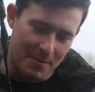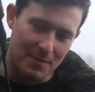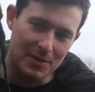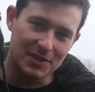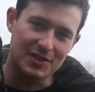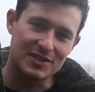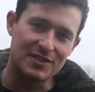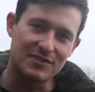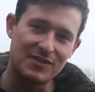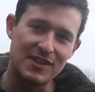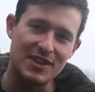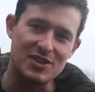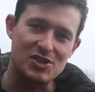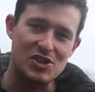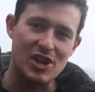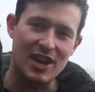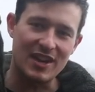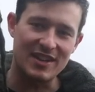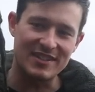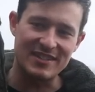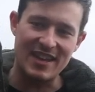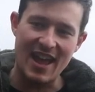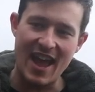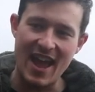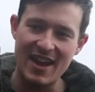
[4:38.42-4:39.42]
He must have literally
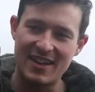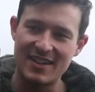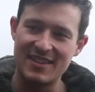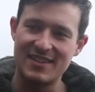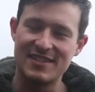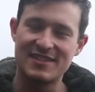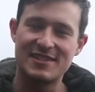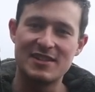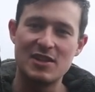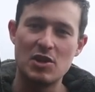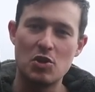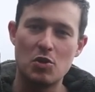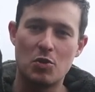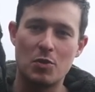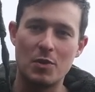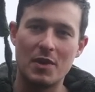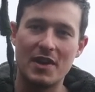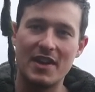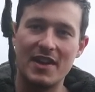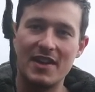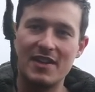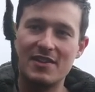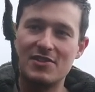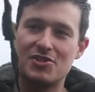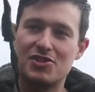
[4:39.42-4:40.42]
had his head in the
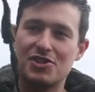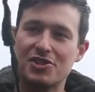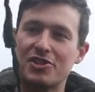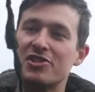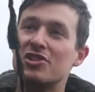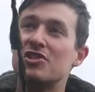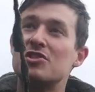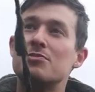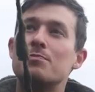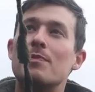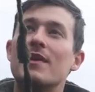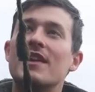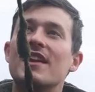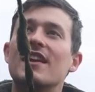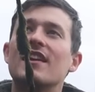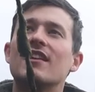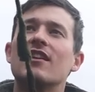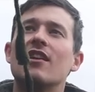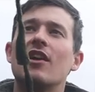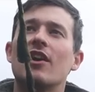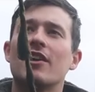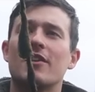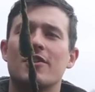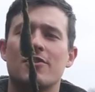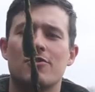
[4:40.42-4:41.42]
silkweed, just
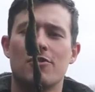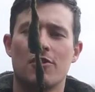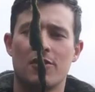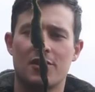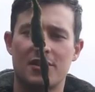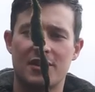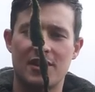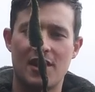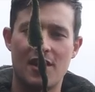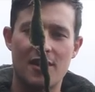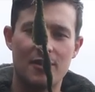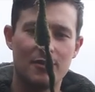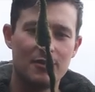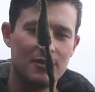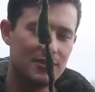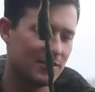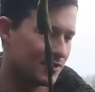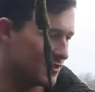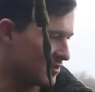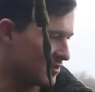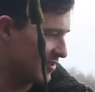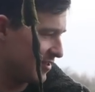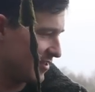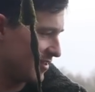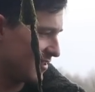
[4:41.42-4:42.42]
spinning like a crocodile.
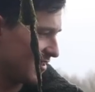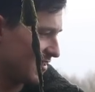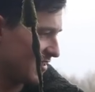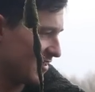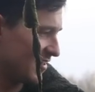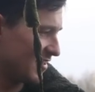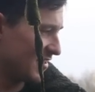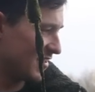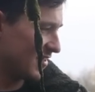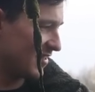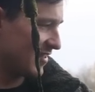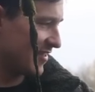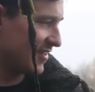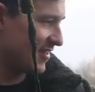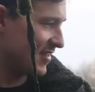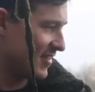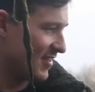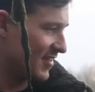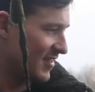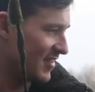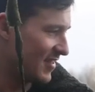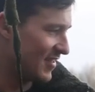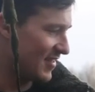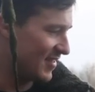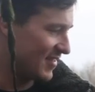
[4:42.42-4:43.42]
A
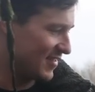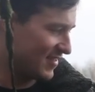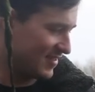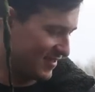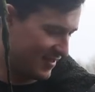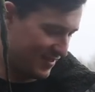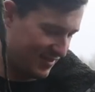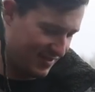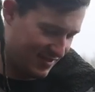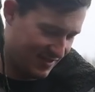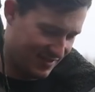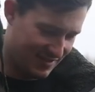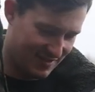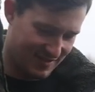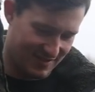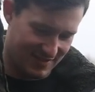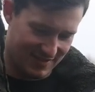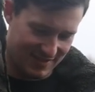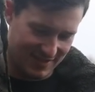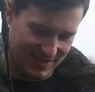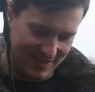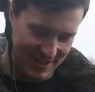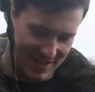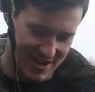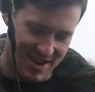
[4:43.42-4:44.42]
few death rolls later
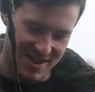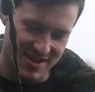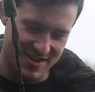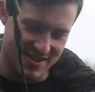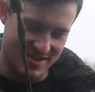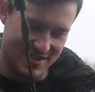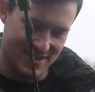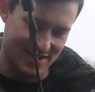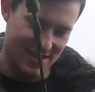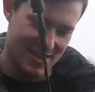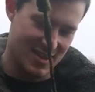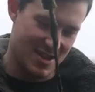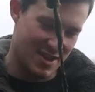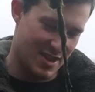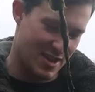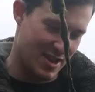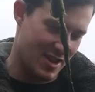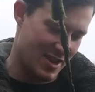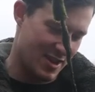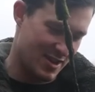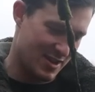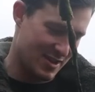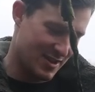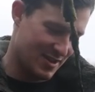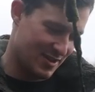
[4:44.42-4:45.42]
and you've
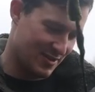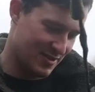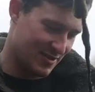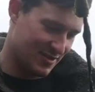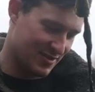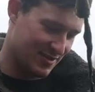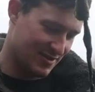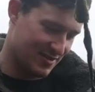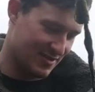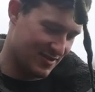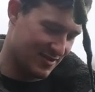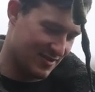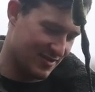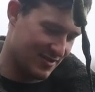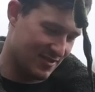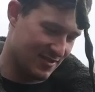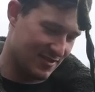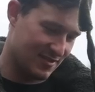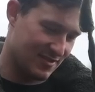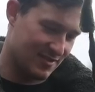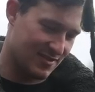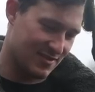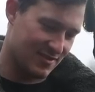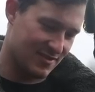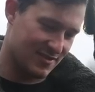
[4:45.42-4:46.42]
now got yourself some
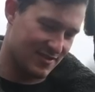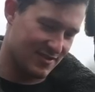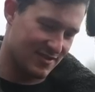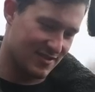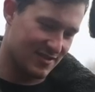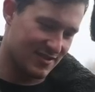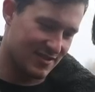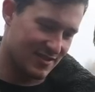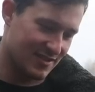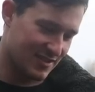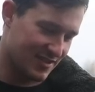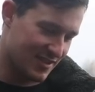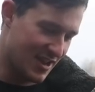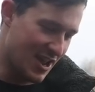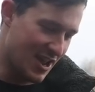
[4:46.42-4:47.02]
coated line.